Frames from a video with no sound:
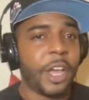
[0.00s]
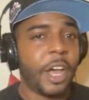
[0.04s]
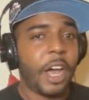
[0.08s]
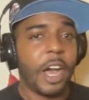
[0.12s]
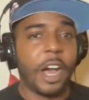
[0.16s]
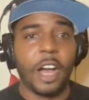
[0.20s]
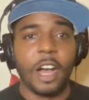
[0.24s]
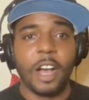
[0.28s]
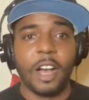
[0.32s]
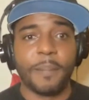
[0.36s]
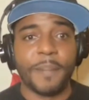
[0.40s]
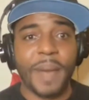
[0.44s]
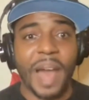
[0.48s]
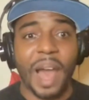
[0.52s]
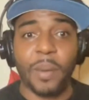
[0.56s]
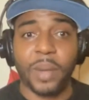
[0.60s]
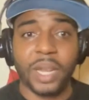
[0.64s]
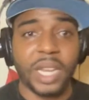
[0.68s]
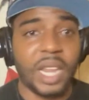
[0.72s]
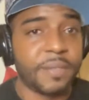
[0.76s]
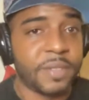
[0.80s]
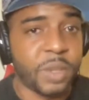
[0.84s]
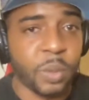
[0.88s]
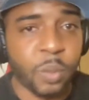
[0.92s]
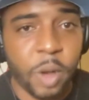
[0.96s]
I would
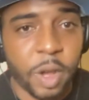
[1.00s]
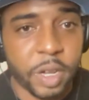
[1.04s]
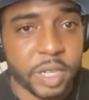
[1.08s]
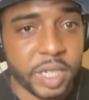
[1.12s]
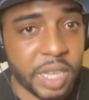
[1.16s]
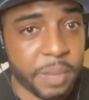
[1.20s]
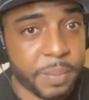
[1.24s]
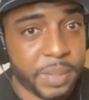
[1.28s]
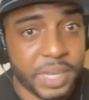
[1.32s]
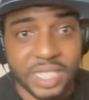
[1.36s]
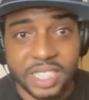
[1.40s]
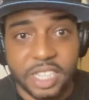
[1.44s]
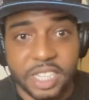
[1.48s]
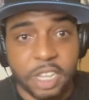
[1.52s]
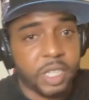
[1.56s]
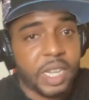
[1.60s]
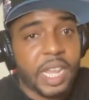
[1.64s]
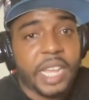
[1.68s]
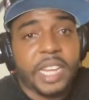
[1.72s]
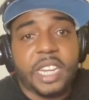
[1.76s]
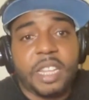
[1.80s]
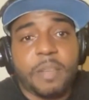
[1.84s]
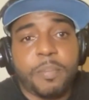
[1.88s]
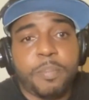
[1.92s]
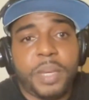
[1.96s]
love to work there because they're
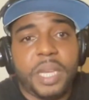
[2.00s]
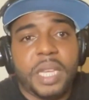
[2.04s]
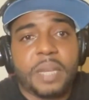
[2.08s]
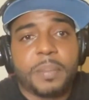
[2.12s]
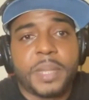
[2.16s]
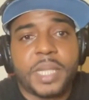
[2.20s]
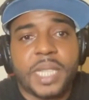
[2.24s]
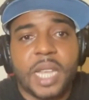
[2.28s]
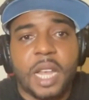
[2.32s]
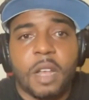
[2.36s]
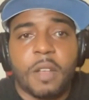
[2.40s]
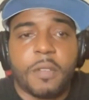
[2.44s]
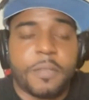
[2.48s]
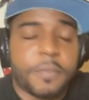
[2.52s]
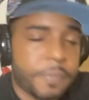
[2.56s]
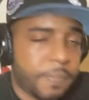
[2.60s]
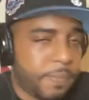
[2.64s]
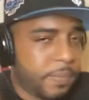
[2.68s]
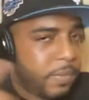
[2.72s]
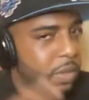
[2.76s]
letting him be himself.